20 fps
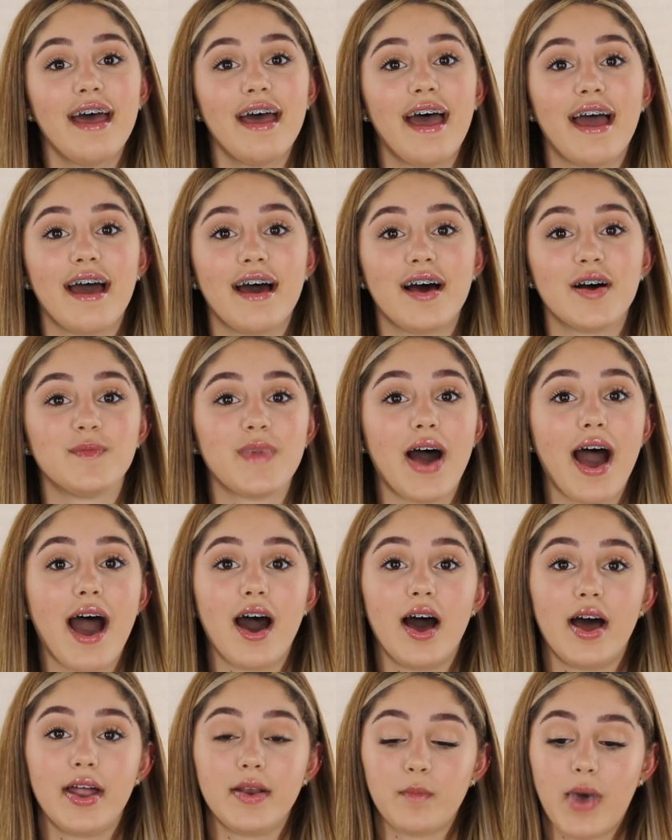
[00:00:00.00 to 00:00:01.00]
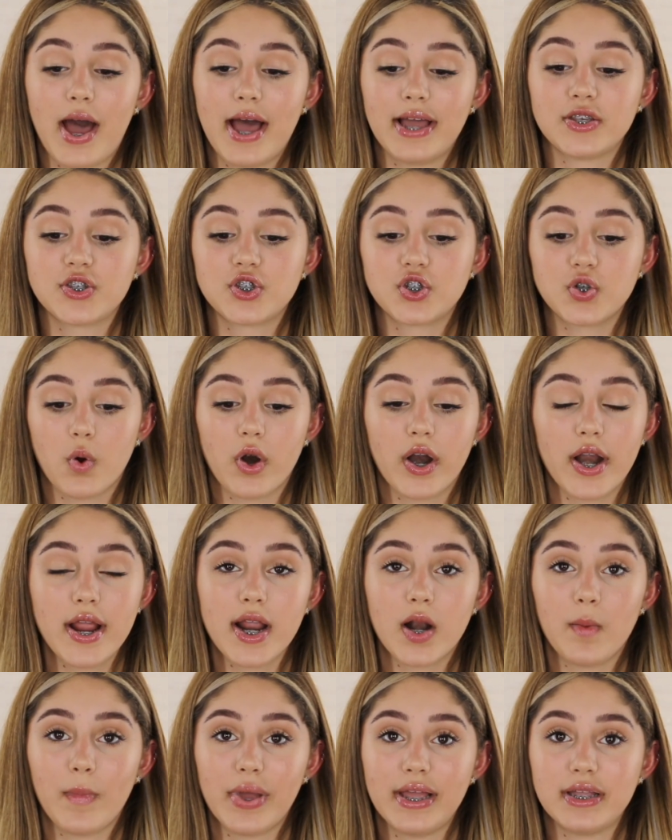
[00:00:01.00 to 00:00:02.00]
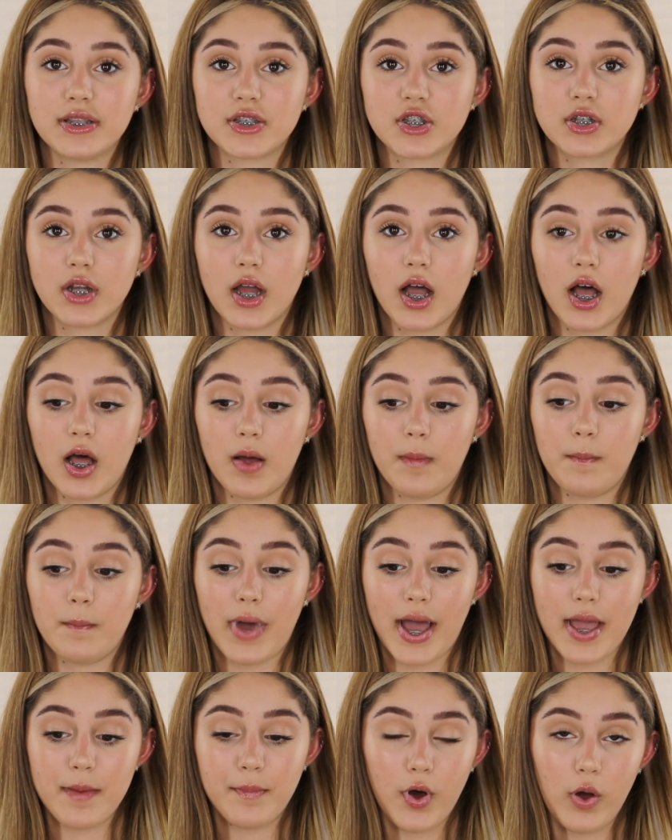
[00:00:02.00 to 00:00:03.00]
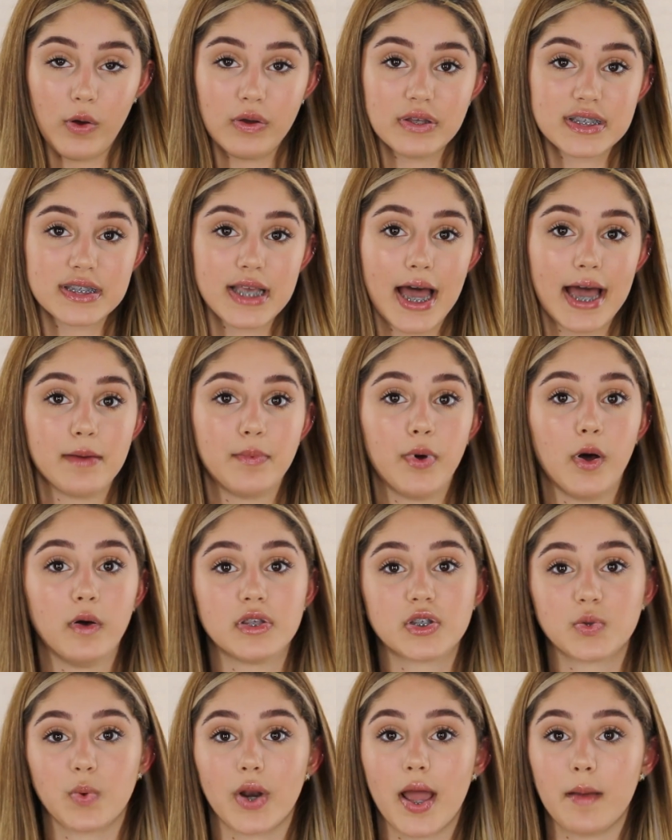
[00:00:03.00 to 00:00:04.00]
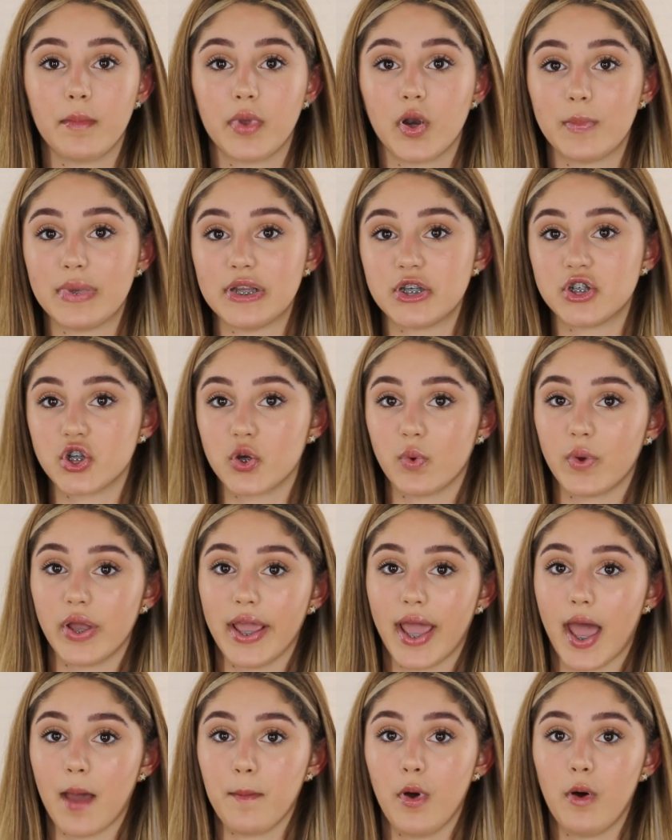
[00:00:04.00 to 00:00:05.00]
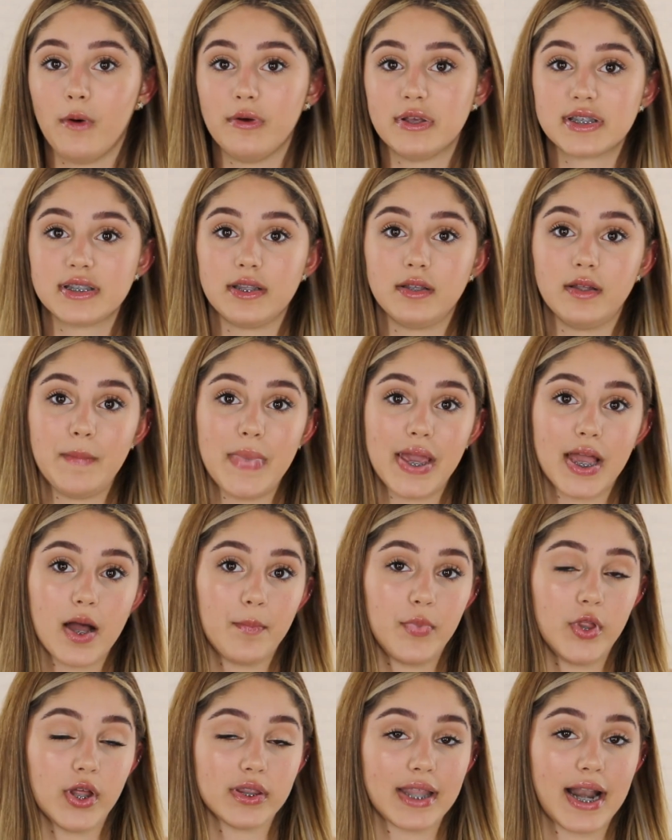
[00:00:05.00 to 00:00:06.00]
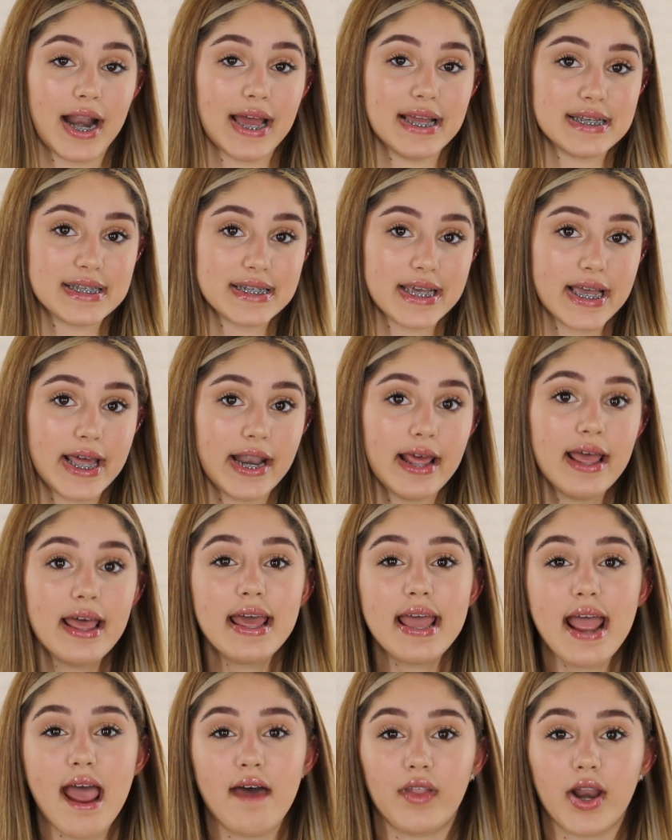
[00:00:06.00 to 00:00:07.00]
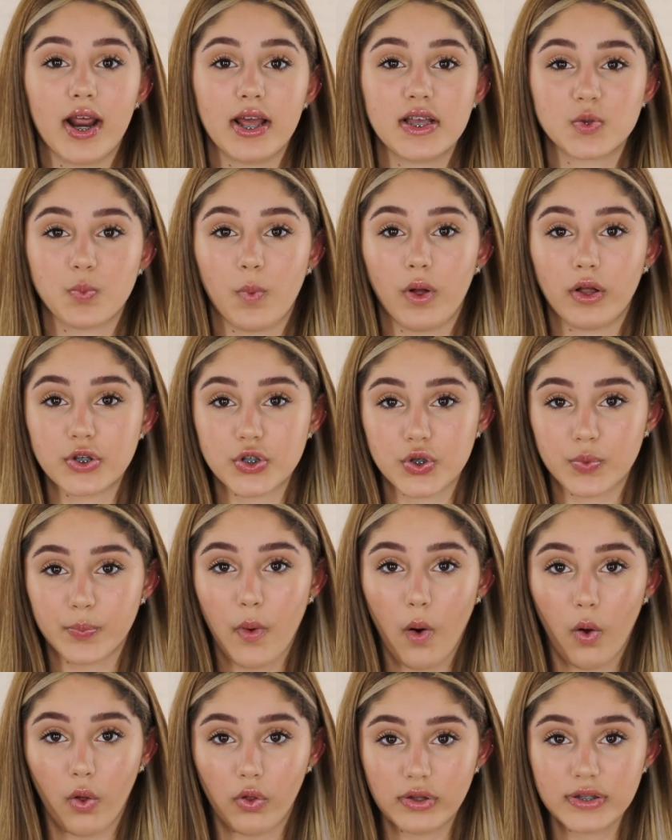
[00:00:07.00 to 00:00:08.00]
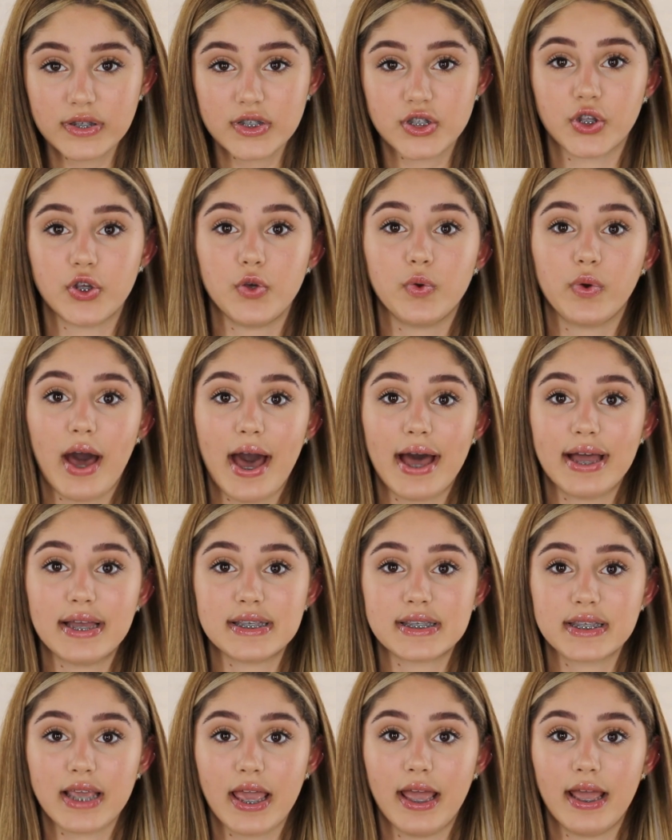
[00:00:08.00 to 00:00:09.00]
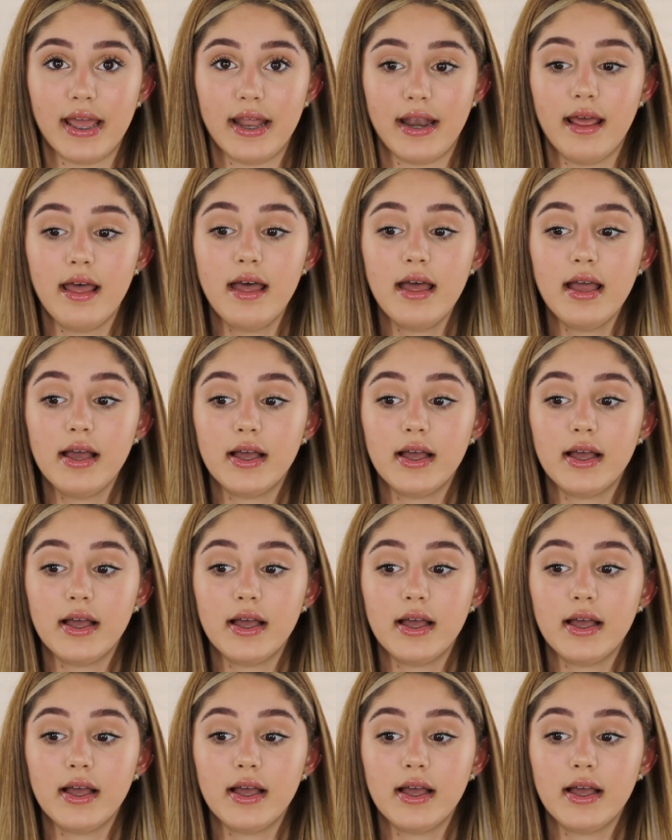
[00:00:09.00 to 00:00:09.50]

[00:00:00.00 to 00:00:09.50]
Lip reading: On my story and on my posts, I post what I'm going to be doing. I post the makeup look that I did, and then I as well do polls, so you guys can